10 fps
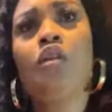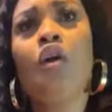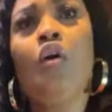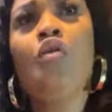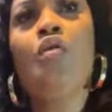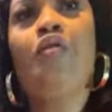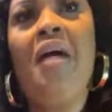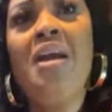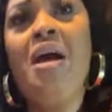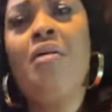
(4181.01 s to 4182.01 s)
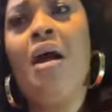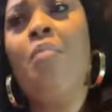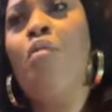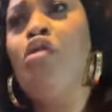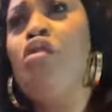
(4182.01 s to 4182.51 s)
So you find out
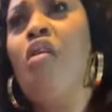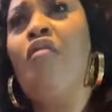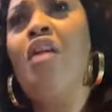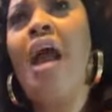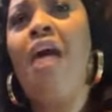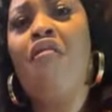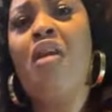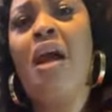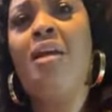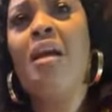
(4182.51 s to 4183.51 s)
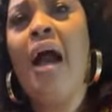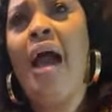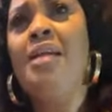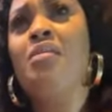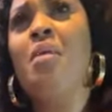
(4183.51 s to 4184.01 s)
that most of the African
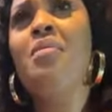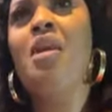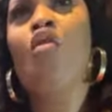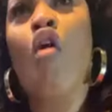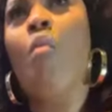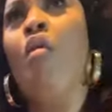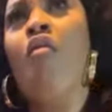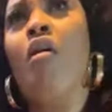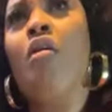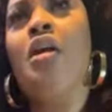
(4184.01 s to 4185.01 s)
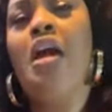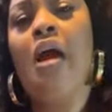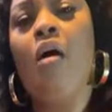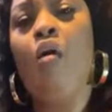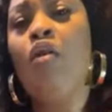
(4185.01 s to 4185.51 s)
guys, maybe they come over
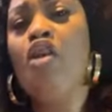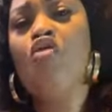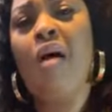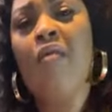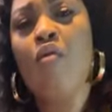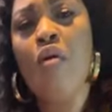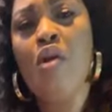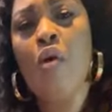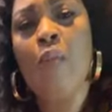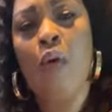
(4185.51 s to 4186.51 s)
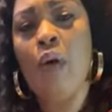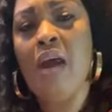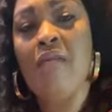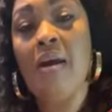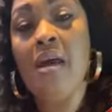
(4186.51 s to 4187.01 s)
here or they travel Europe or
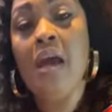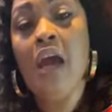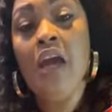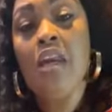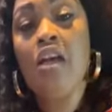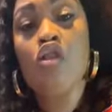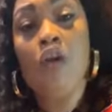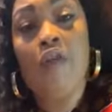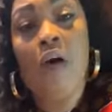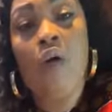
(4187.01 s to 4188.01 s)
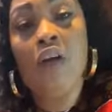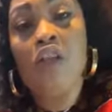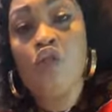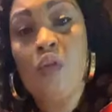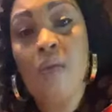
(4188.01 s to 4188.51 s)
whatever, they, they suffer or
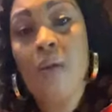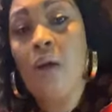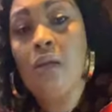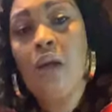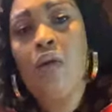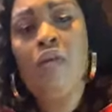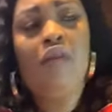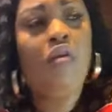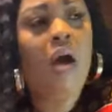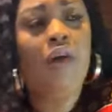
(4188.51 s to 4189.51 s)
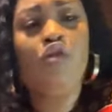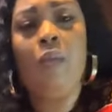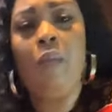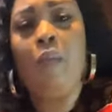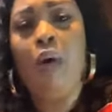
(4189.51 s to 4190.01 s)
they strain because they don't even know how
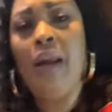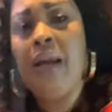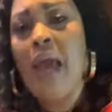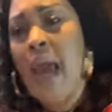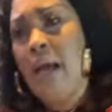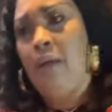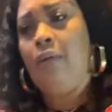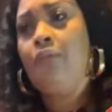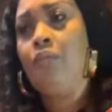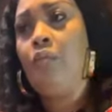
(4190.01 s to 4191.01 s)
to boil an egg.